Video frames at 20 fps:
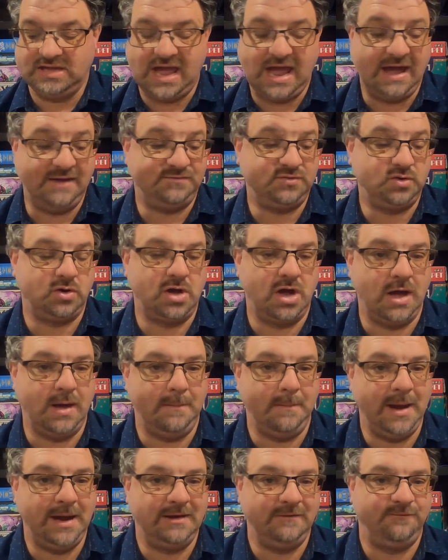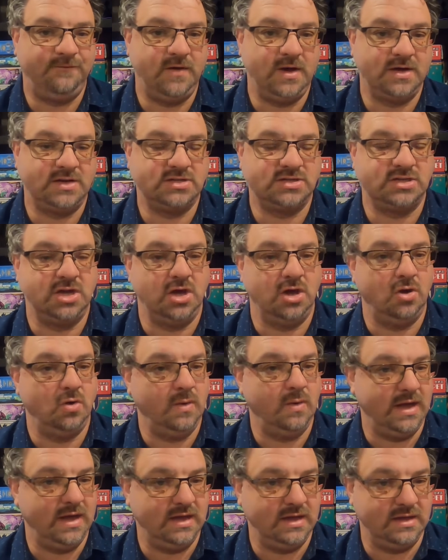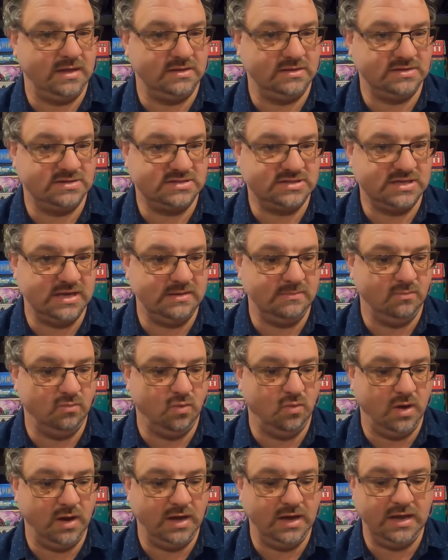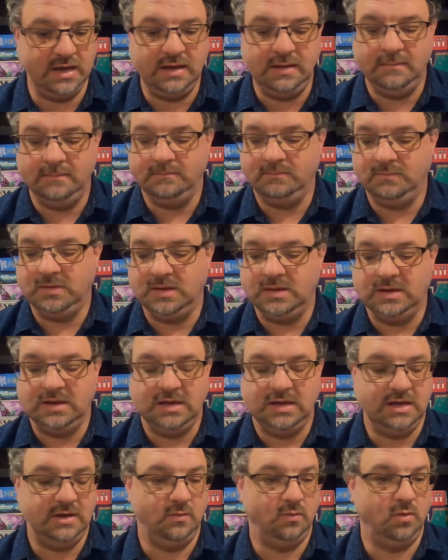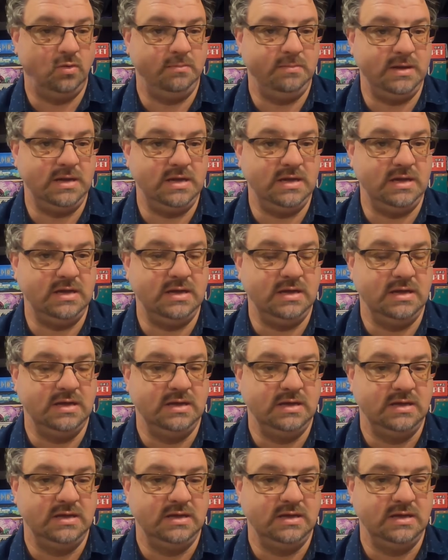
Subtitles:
After combat effects go, and the same way, it will be